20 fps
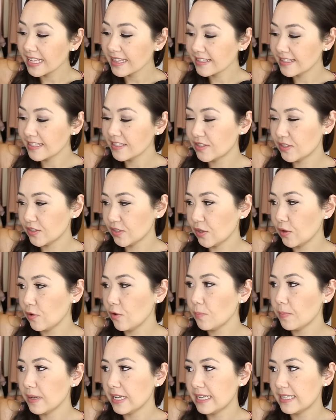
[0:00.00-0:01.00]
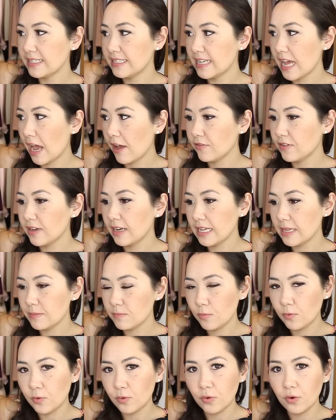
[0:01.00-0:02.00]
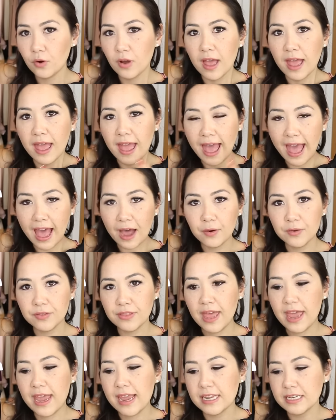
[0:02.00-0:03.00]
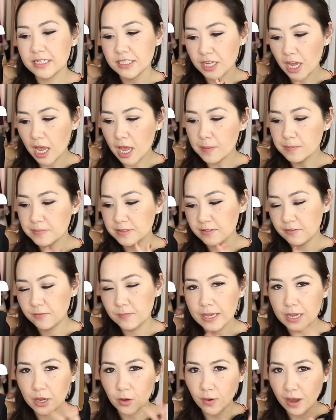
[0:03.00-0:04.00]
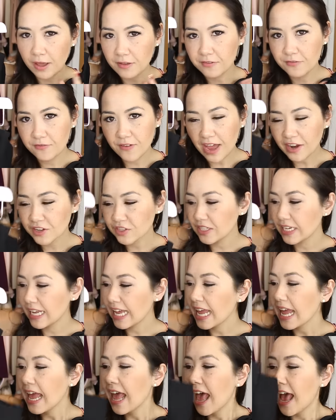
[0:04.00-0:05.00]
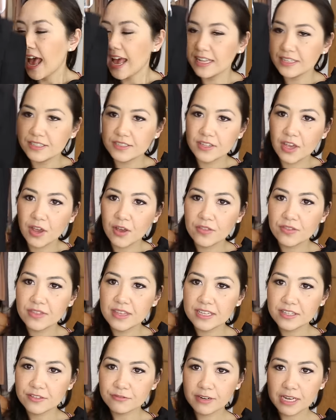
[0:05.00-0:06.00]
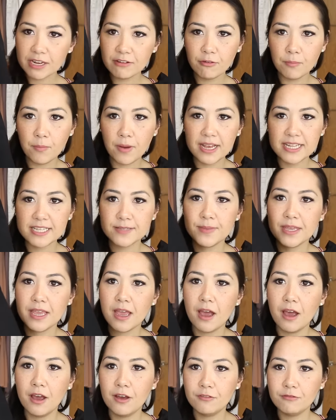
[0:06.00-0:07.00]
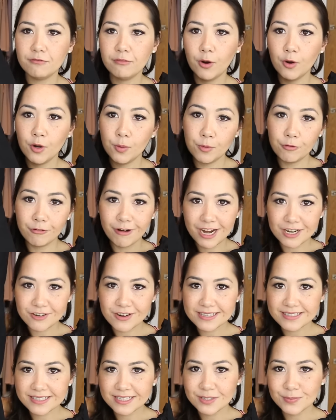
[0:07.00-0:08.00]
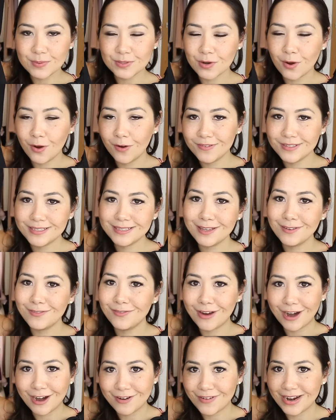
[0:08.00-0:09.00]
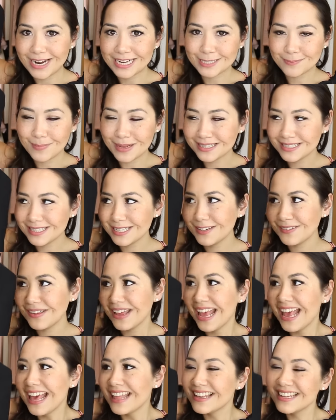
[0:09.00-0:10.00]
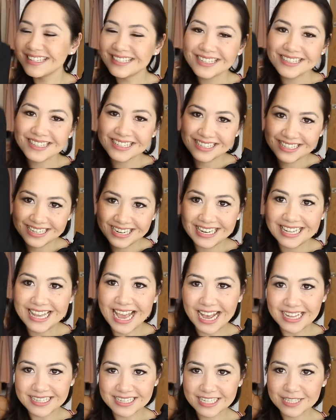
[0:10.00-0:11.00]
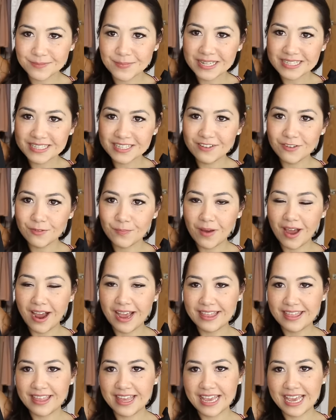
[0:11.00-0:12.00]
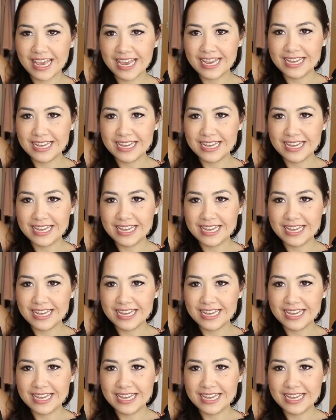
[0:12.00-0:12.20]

think this is too, but it is definitely more out there in terms of being quite fashiony. And so this really reminds me of Roland Marais dresses, which are obviously very, very expensive. This isn't nearly as expensive, but I think